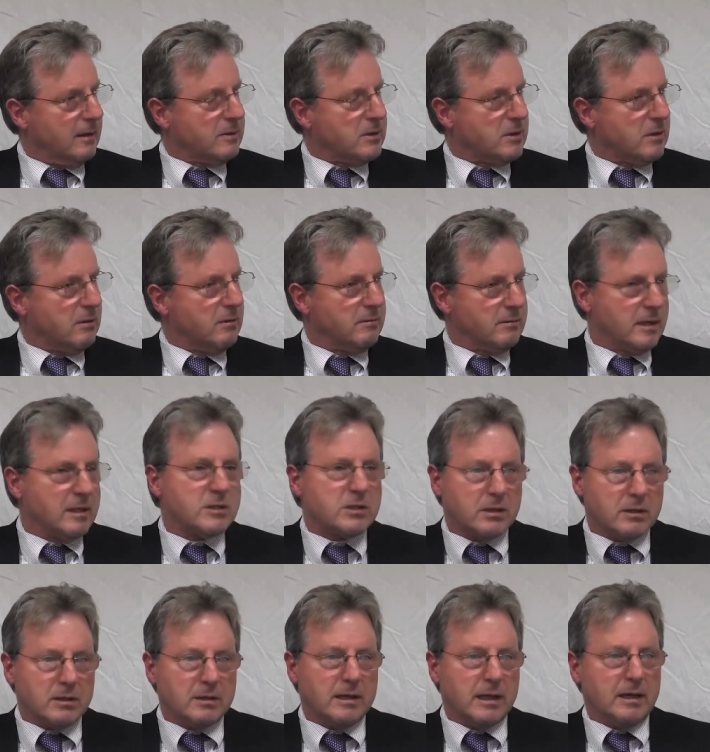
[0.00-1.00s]
So it's
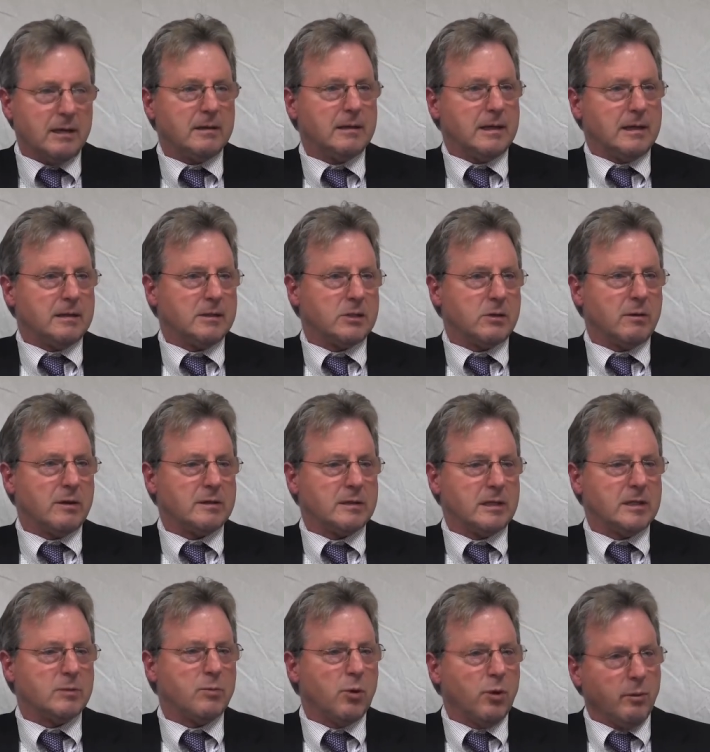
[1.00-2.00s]
good that, and so
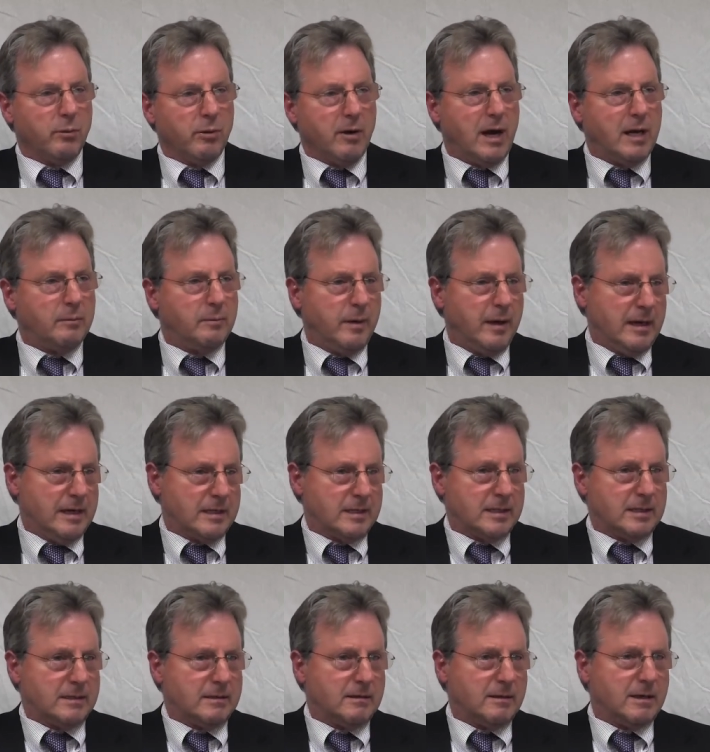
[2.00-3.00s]
it's more
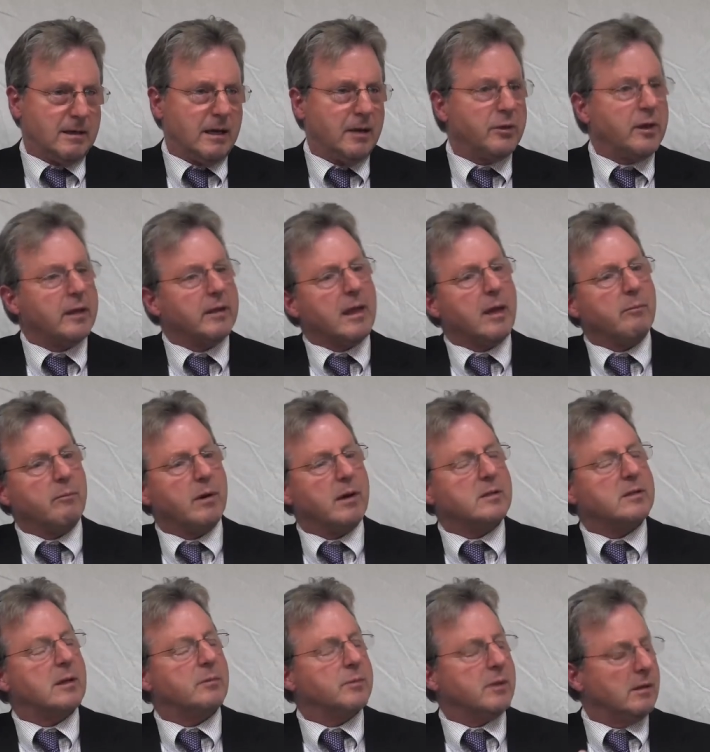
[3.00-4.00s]
broad-based, and I think that
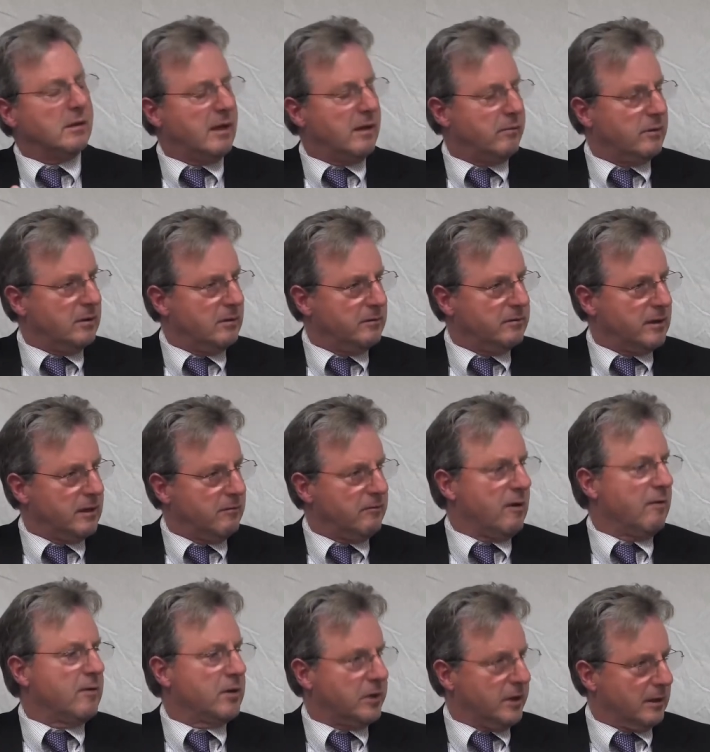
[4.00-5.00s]
brings up the level of
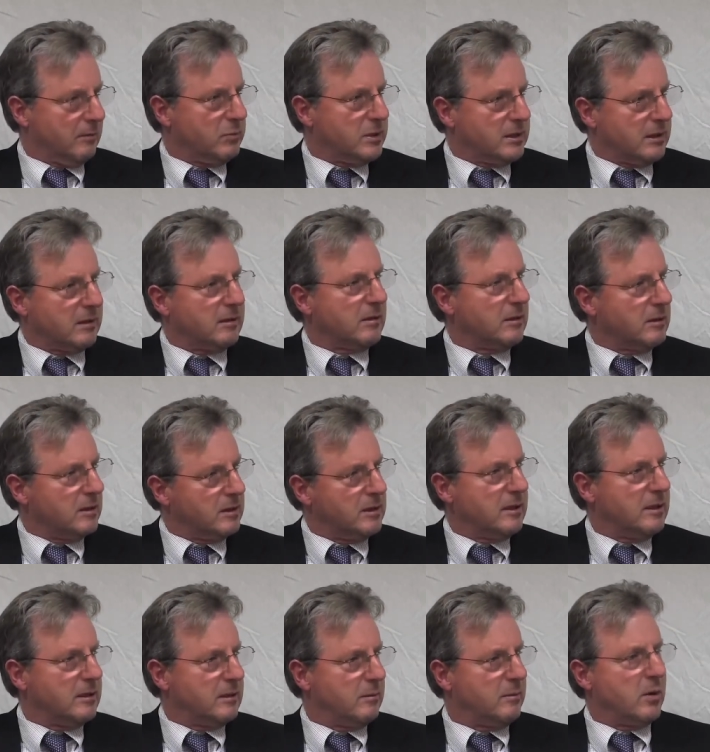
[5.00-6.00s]
everything, particularly
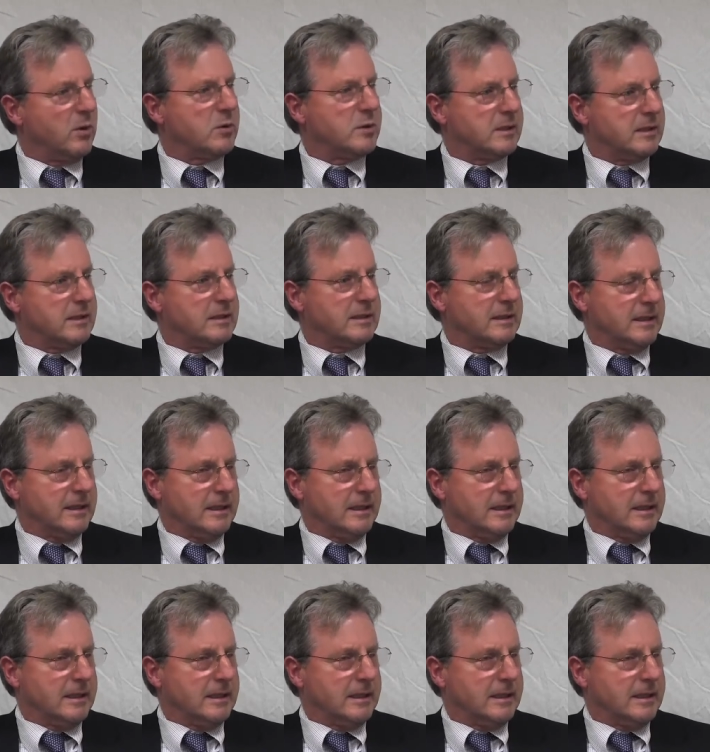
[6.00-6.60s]
in the BOCES.